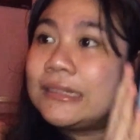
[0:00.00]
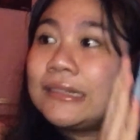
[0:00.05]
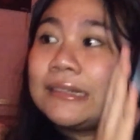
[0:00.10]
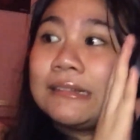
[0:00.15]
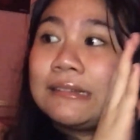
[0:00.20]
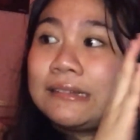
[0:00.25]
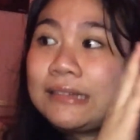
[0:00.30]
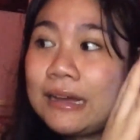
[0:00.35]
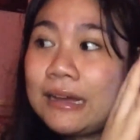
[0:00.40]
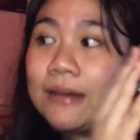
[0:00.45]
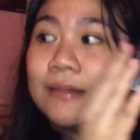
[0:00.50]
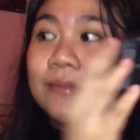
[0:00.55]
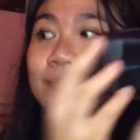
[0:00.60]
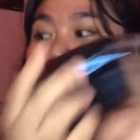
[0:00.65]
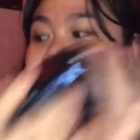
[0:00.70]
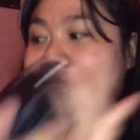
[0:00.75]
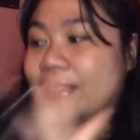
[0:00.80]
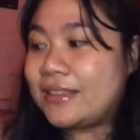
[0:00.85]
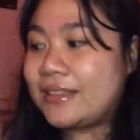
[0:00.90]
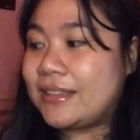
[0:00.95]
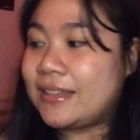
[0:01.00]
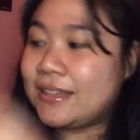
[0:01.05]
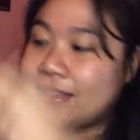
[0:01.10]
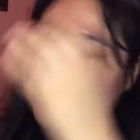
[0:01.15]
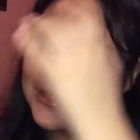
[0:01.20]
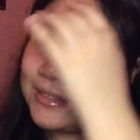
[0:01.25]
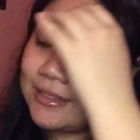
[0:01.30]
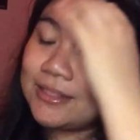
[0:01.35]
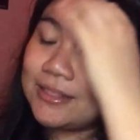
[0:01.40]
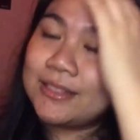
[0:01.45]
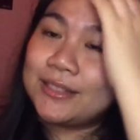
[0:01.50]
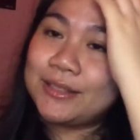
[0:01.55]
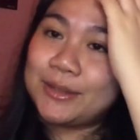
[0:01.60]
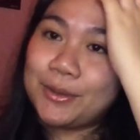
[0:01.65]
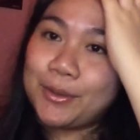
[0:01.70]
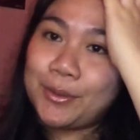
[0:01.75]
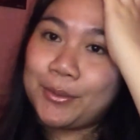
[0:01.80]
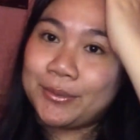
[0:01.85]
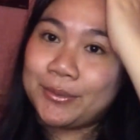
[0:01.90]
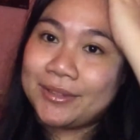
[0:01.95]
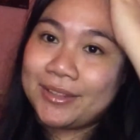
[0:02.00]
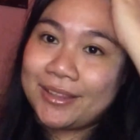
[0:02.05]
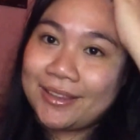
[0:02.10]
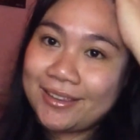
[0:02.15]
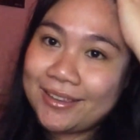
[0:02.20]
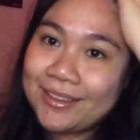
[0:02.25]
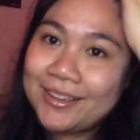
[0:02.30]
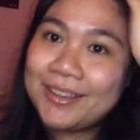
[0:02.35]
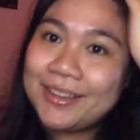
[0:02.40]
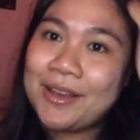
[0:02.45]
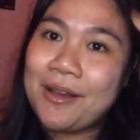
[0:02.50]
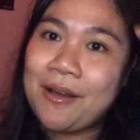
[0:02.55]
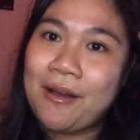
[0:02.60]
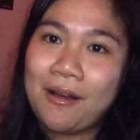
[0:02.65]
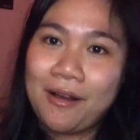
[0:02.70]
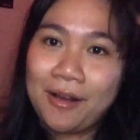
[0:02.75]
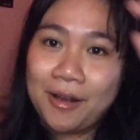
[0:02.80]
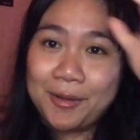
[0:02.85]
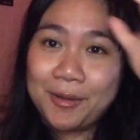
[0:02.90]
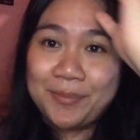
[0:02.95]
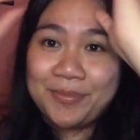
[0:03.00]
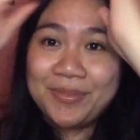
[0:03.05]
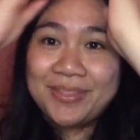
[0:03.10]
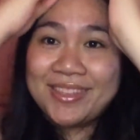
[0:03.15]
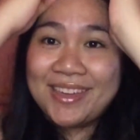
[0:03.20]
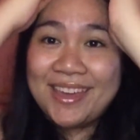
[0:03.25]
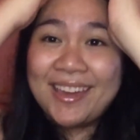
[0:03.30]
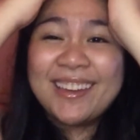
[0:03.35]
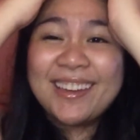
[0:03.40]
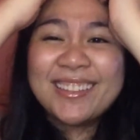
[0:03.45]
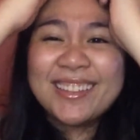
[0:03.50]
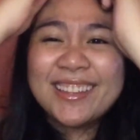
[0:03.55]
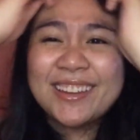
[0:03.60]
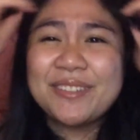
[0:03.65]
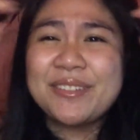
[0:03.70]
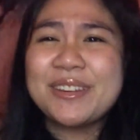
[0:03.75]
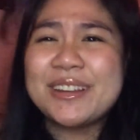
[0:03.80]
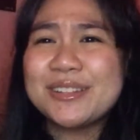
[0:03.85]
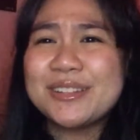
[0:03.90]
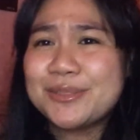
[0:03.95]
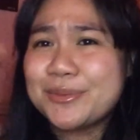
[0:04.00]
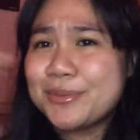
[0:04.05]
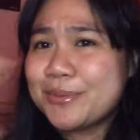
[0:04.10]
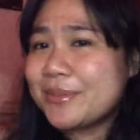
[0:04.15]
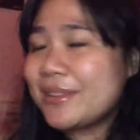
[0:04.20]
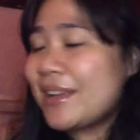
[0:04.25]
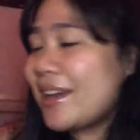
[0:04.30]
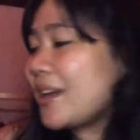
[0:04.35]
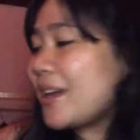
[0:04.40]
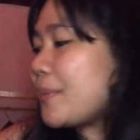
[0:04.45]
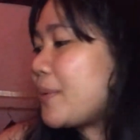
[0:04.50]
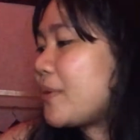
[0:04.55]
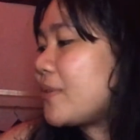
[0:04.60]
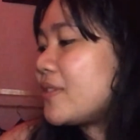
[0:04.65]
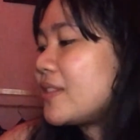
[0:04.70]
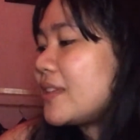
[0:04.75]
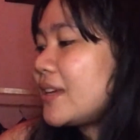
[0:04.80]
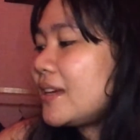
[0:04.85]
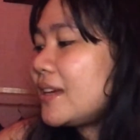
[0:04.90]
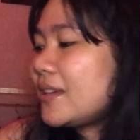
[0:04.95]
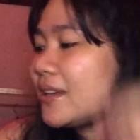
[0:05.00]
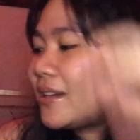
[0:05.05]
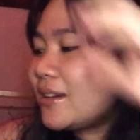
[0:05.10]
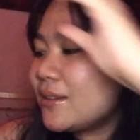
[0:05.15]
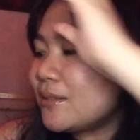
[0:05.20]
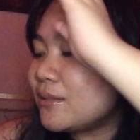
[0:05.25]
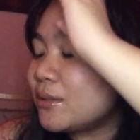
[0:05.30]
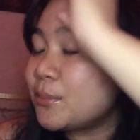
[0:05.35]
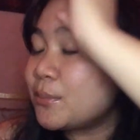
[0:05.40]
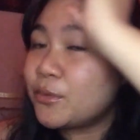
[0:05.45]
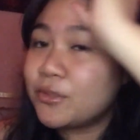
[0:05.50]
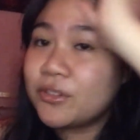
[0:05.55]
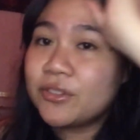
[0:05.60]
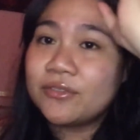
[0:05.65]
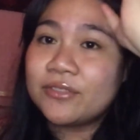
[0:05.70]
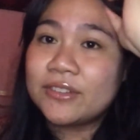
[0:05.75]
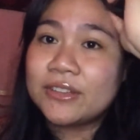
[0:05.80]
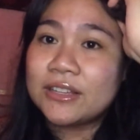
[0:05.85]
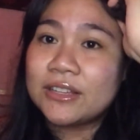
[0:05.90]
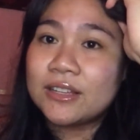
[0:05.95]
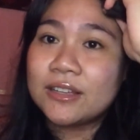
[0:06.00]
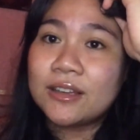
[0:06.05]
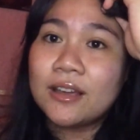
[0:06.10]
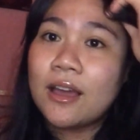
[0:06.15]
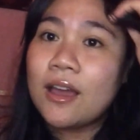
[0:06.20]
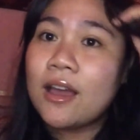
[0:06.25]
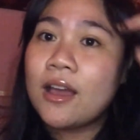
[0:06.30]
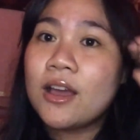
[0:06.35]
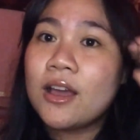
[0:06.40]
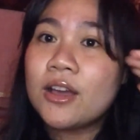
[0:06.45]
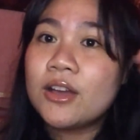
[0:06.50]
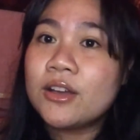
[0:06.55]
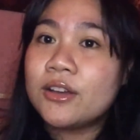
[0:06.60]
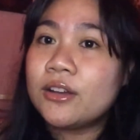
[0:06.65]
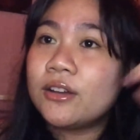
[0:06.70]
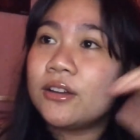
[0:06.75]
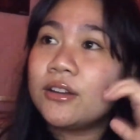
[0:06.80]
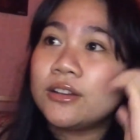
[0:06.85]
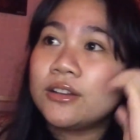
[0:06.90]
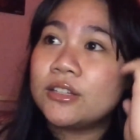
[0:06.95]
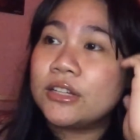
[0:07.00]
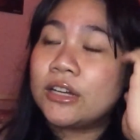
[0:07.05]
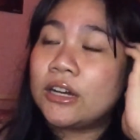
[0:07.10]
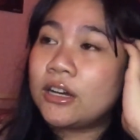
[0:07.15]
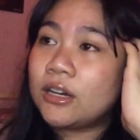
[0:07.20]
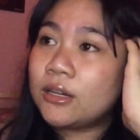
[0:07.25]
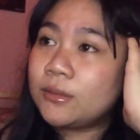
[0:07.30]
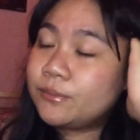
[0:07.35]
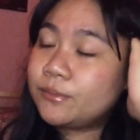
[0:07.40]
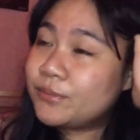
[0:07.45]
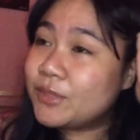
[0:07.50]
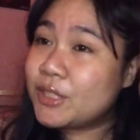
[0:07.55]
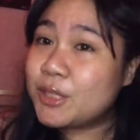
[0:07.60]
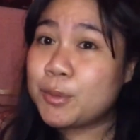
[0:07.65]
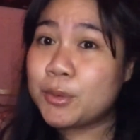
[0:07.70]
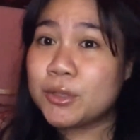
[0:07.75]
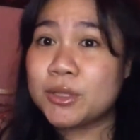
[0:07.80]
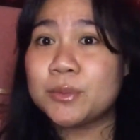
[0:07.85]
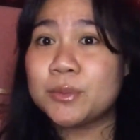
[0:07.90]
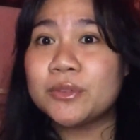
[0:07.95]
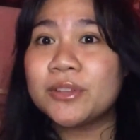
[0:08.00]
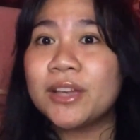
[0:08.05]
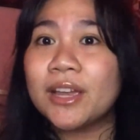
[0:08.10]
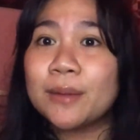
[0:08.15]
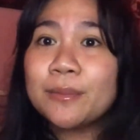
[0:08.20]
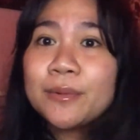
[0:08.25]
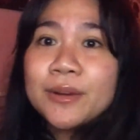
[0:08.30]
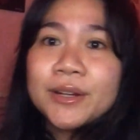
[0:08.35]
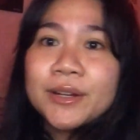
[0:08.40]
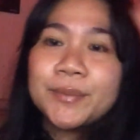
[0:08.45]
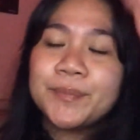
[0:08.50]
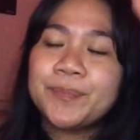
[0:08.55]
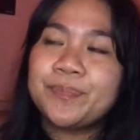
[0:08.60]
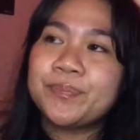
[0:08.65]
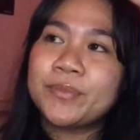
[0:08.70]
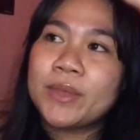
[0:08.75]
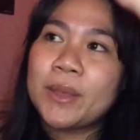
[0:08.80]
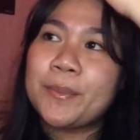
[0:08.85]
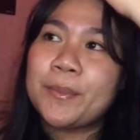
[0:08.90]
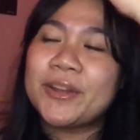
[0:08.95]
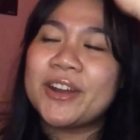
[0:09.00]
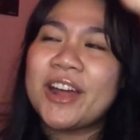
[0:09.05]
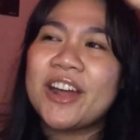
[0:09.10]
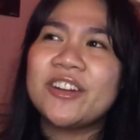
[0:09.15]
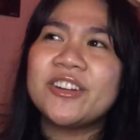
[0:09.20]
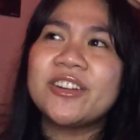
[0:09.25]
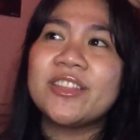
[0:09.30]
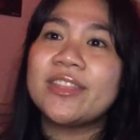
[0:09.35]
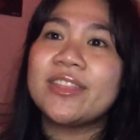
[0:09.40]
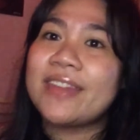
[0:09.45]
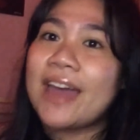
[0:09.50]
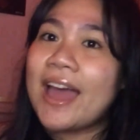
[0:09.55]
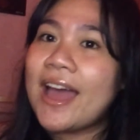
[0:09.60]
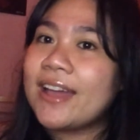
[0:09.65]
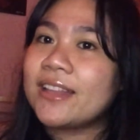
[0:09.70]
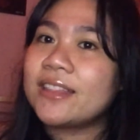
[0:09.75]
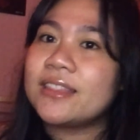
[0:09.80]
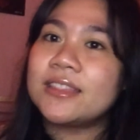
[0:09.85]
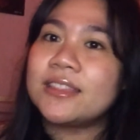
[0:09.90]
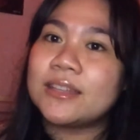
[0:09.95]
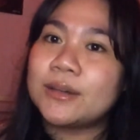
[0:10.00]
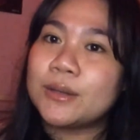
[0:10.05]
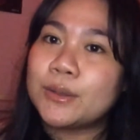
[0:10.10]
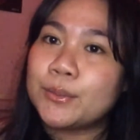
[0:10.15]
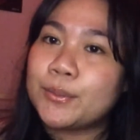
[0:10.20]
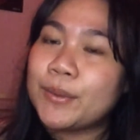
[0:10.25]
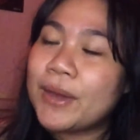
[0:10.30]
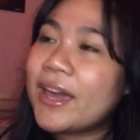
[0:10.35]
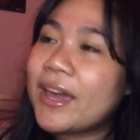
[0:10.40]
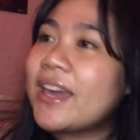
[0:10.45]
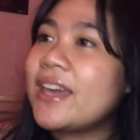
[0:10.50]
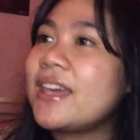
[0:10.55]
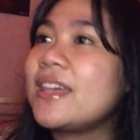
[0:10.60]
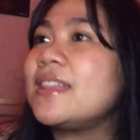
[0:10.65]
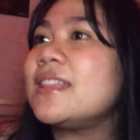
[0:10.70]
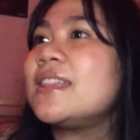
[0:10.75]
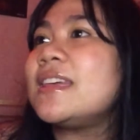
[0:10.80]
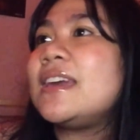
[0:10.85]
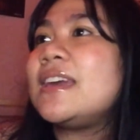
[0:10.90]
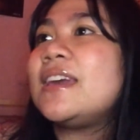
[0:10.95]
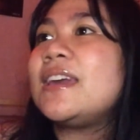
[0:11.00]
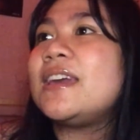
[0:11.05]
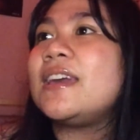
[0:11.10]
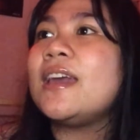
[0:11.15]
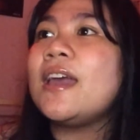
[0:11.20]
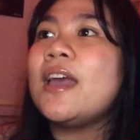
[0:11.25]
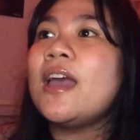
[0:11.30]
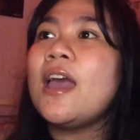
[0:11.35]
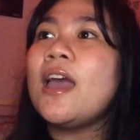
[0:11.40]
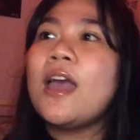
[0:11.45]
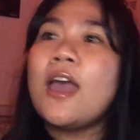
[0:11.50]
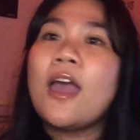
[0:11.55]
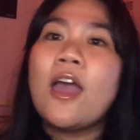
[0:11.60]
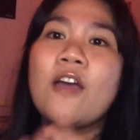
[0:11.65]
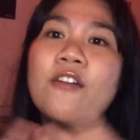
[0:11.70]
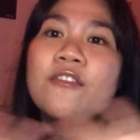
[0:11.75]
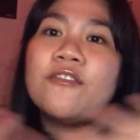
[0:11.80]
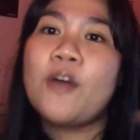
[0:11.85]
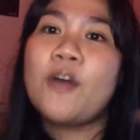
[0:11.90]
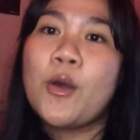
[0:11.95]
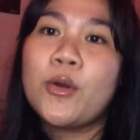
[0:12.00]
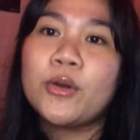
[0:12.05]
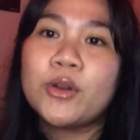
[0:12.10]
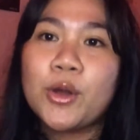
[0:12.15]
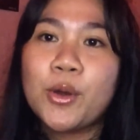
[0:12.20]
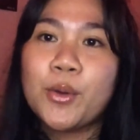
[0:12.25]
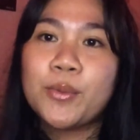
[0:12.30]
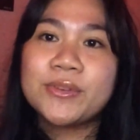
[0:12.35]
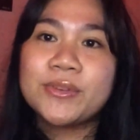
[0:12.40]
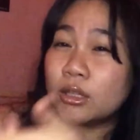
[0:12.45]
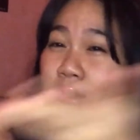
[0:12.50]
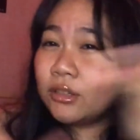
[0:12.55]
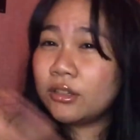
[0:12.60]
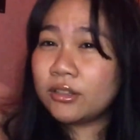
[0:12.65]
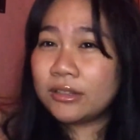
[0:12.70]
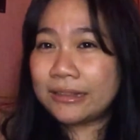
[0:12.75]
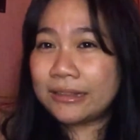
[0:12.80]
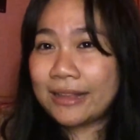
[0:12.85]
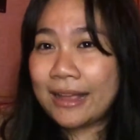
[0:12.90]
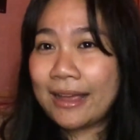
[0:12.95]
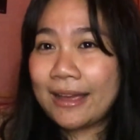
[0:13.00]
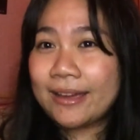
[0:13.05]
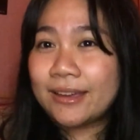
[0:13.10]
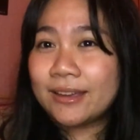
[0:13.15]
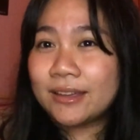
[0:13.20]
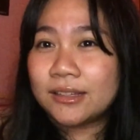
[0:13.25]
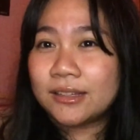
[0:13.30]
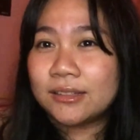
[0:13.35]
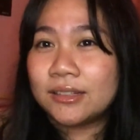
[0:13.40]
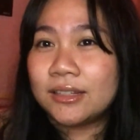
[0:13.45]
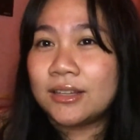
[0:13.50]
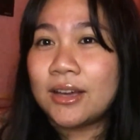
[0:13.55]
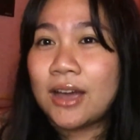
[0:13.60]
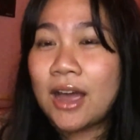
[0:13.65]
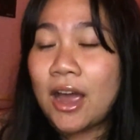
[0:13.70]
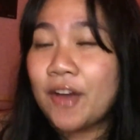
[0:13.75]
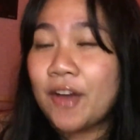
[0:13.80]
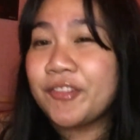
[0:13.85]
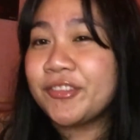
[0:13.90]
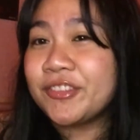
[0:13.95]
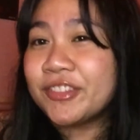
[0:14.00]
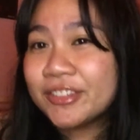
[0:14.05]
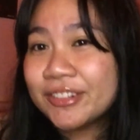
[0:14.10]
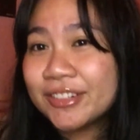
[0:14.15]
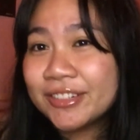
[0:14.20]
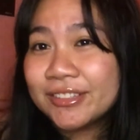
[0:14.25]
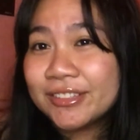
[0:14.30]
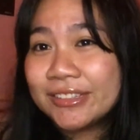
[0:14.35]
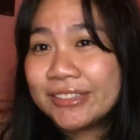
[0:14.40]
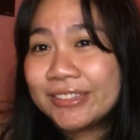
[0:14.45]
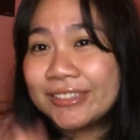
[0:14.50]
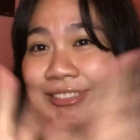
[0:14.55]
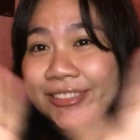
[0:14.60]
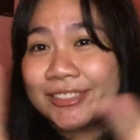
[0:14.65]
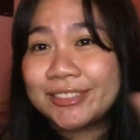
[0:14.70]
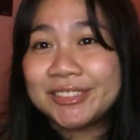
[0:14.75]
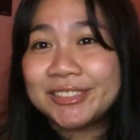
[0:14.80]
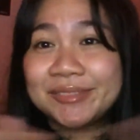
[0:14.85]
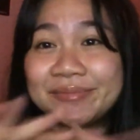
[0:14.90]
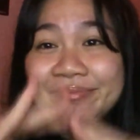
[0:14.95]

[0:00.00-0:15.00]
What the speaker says: yeah, I think that's the only thing that I really don't like about the lomography disposable camera. But other than that, the way the photo would look like after, it's